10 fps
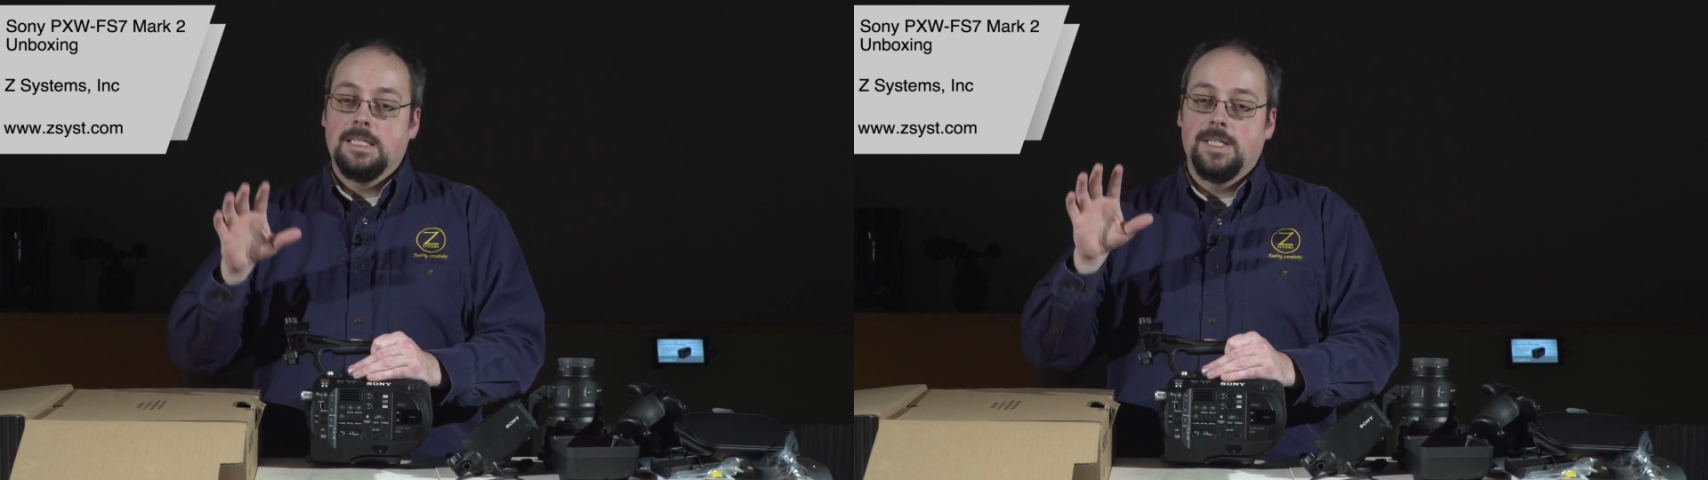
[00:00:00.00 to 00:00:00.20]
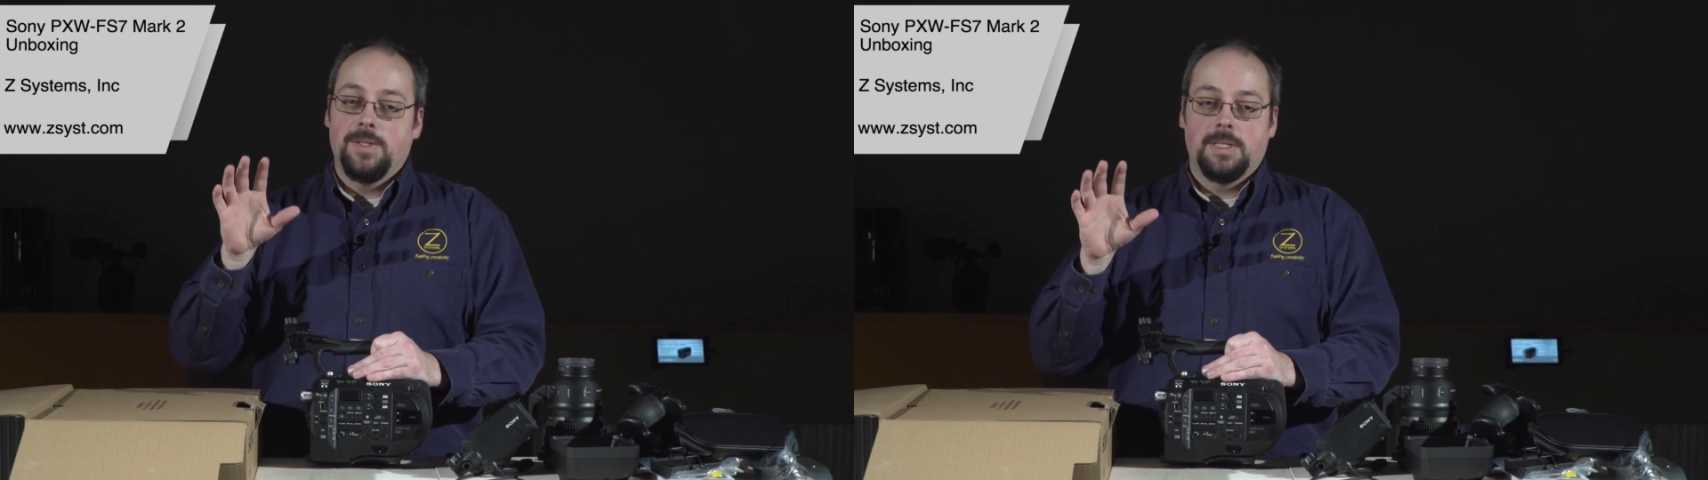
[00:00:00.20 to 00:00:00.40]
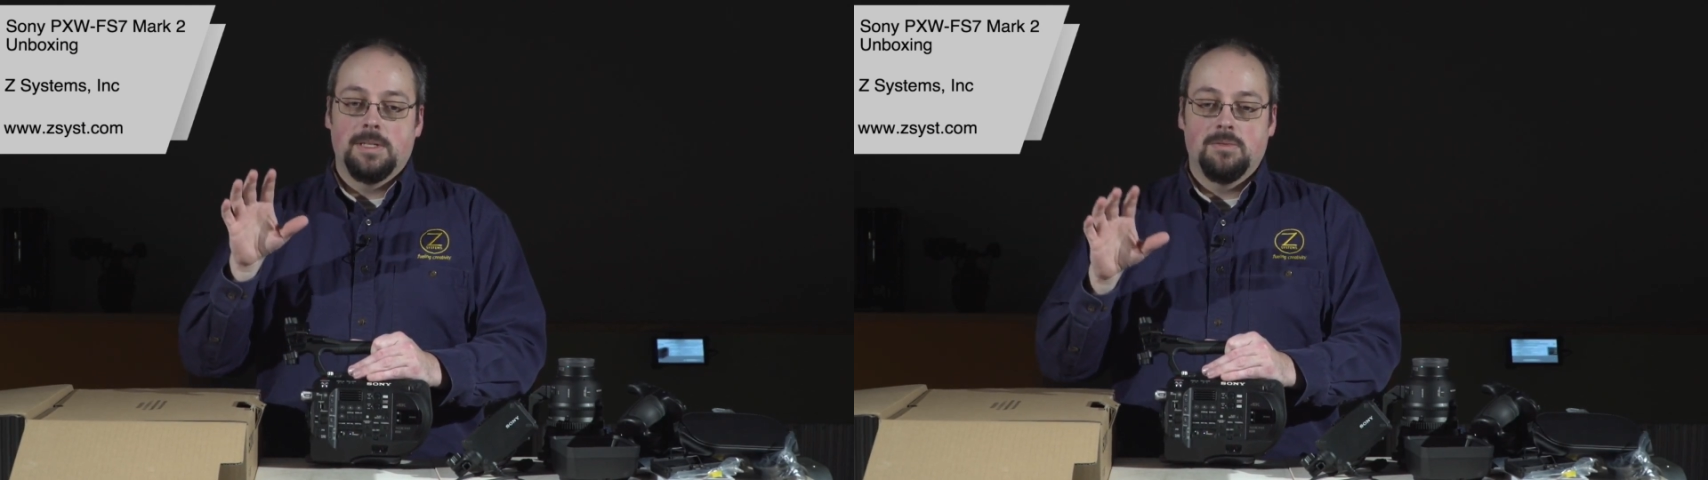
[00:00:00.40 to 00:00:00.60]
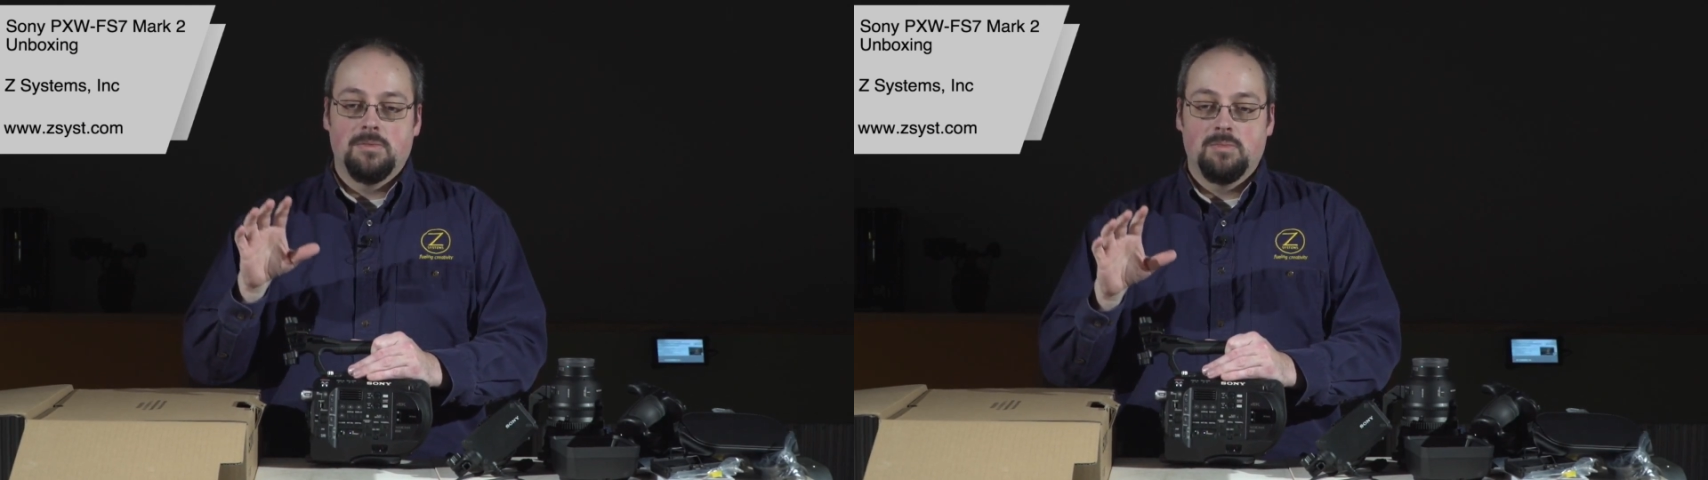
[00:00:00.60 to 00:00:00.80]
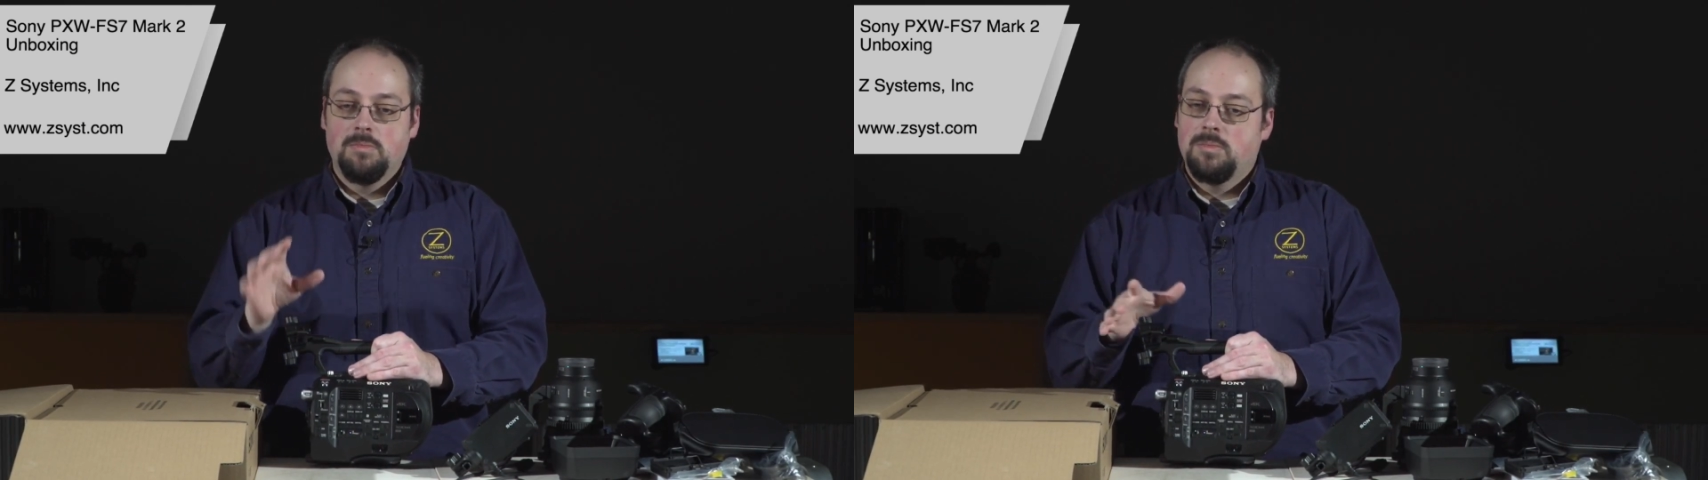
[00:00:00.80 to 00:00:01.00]
you
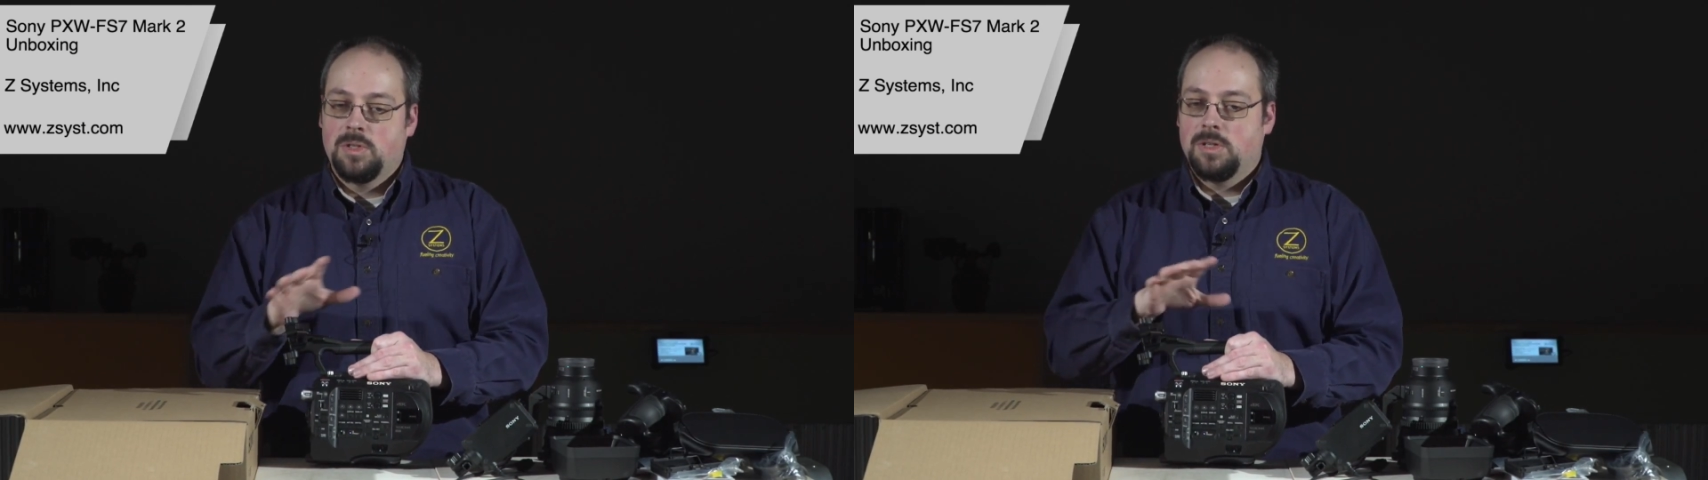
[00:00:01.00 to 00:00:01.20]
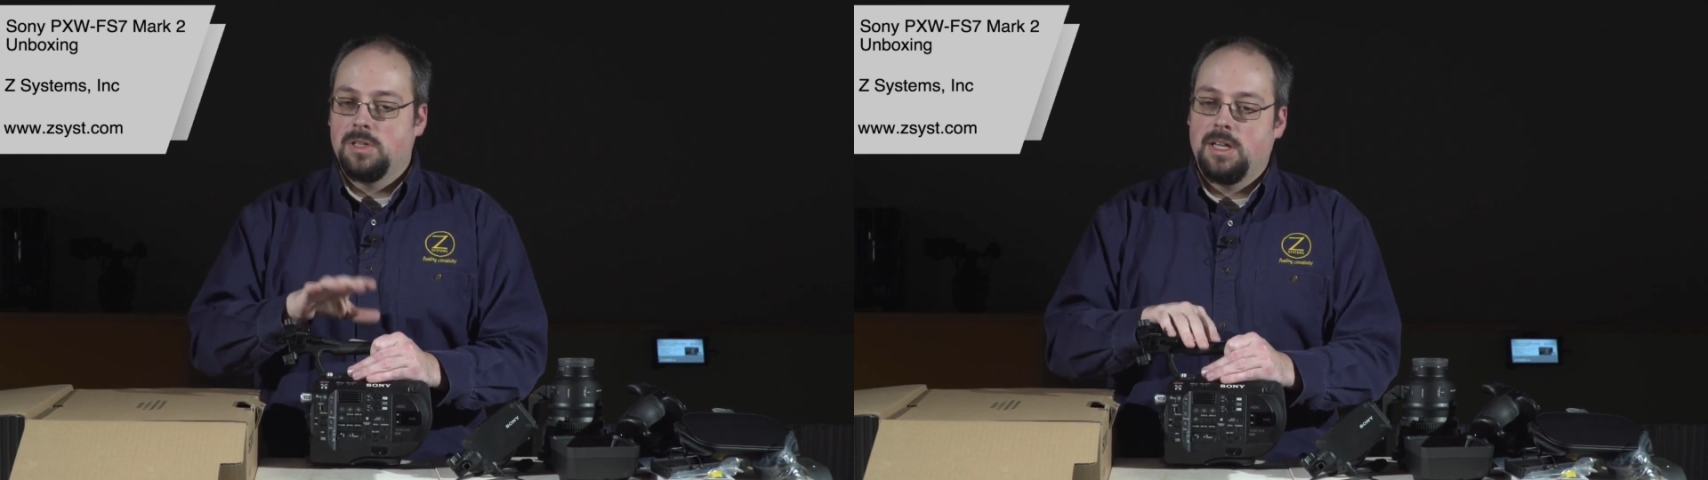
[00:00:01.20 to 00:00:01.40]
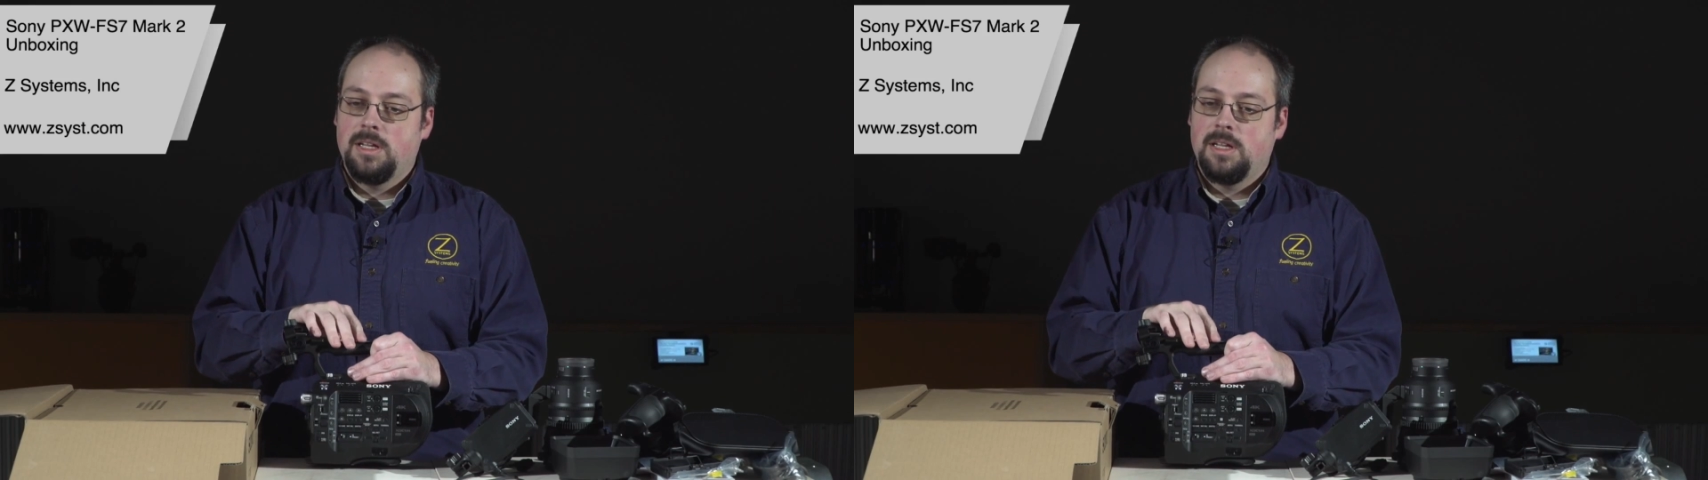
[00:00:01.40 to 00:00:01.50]
can turn the